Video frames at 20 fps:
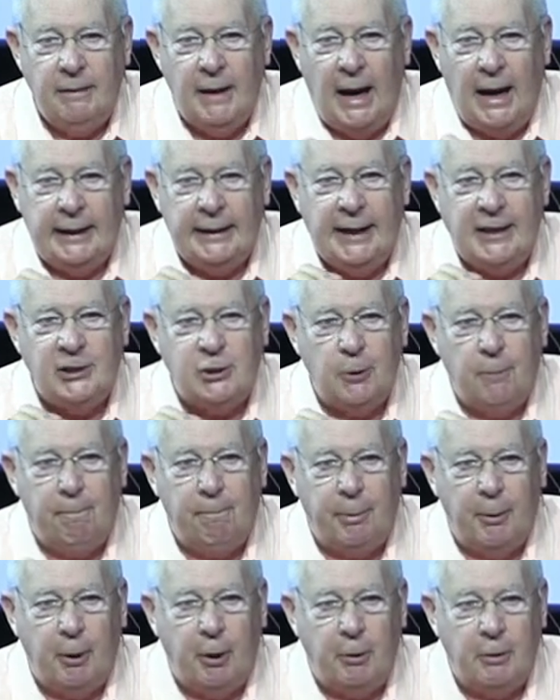not as a
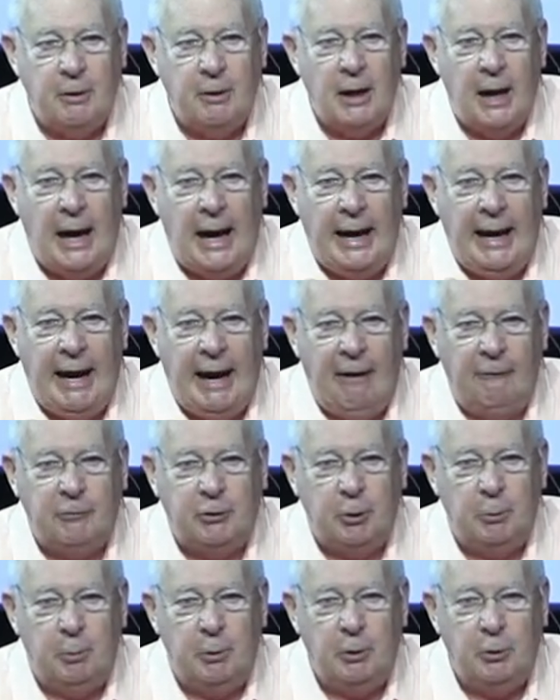burden I
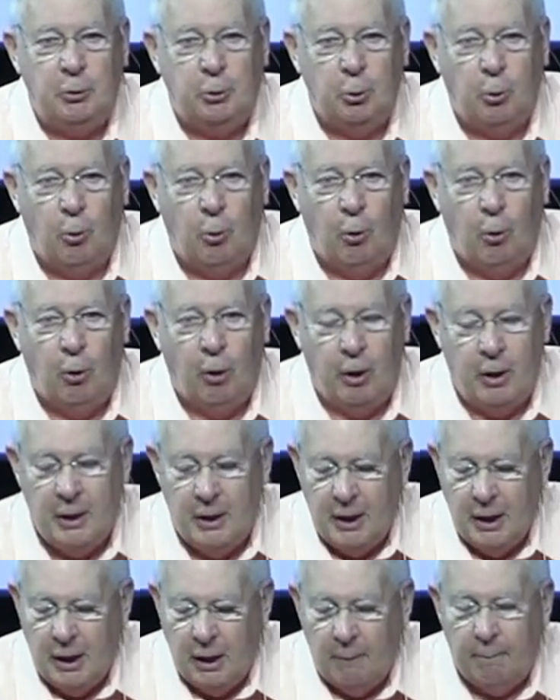have to endure,
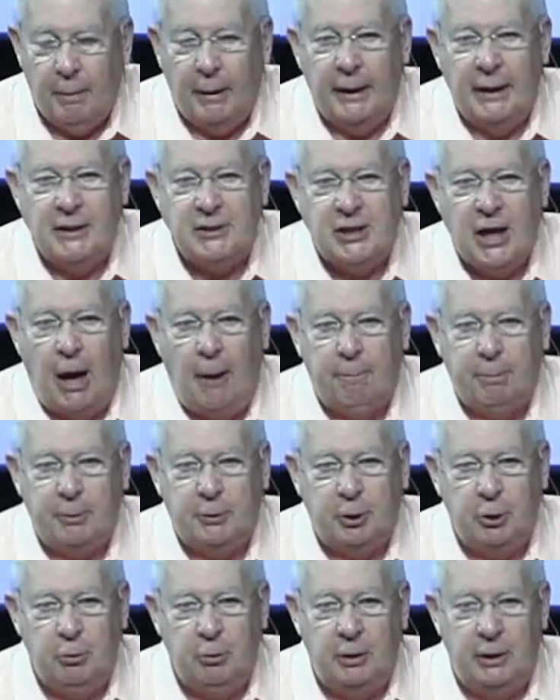but as
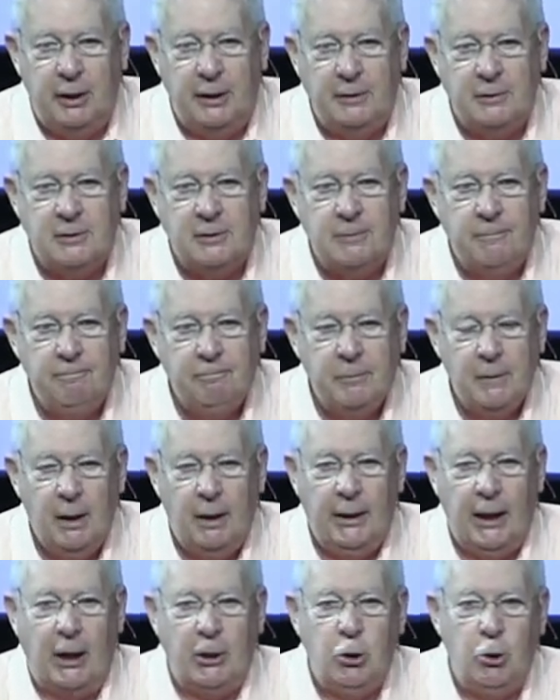opportunities.
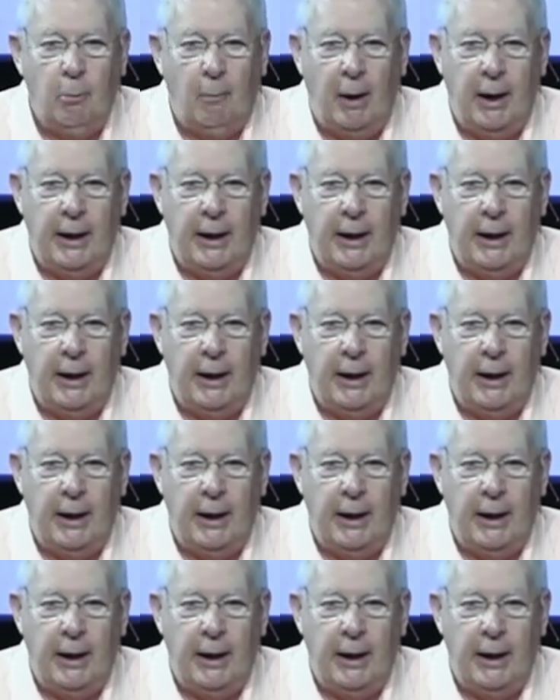Now, you